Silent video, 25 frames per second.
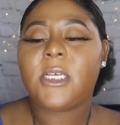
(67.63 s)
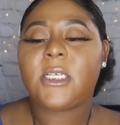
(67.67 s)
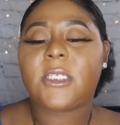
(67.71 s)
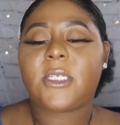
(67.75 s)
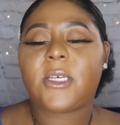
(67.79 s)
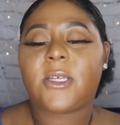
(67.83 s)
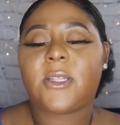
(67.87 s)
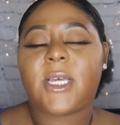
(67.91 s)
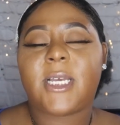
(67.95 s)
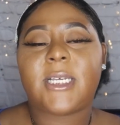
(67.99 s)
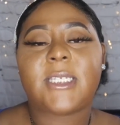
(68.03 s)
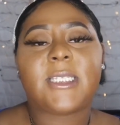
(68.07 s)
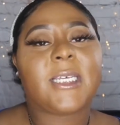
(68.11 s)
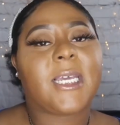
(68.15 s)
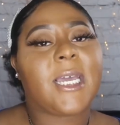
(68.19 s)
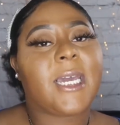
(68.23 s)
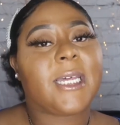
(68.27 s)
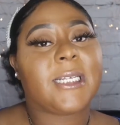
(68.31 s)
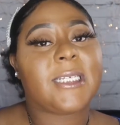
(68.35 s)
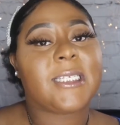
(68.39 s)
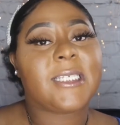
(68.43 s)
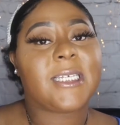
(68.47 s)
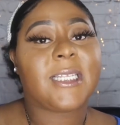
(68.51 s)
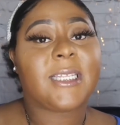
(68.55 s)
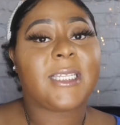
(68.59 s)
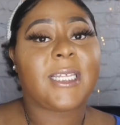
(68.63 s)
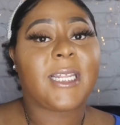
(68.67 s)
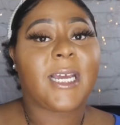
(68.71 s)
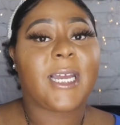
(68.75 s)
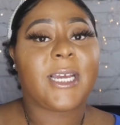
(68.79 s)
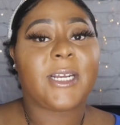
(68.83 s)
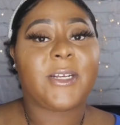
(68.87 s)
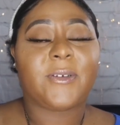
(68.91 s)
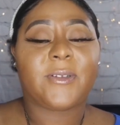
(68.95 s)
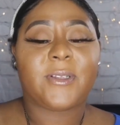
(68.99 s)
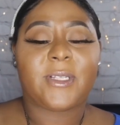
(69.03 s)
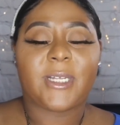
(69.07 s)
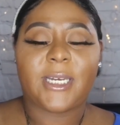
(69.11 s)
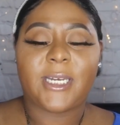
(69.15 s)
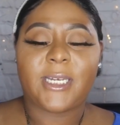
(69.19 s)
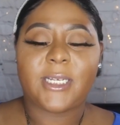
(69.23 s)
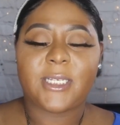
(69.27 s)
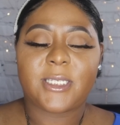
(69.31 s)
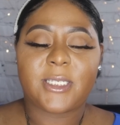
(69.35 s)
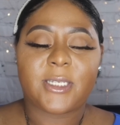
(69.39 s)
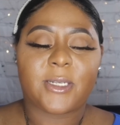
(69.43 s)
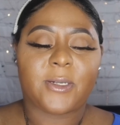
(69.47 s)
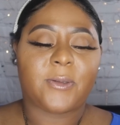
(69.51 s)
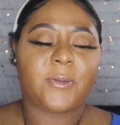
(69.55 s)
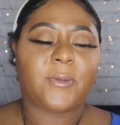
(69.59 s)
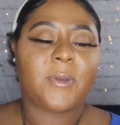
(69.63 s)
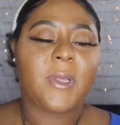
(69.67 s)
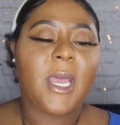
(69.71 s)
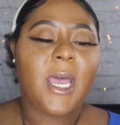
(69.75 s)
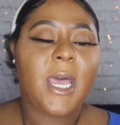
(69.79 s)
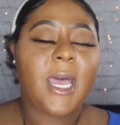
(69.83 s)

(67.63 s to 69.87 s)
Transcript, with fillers: so that's the kind of scent that I do like so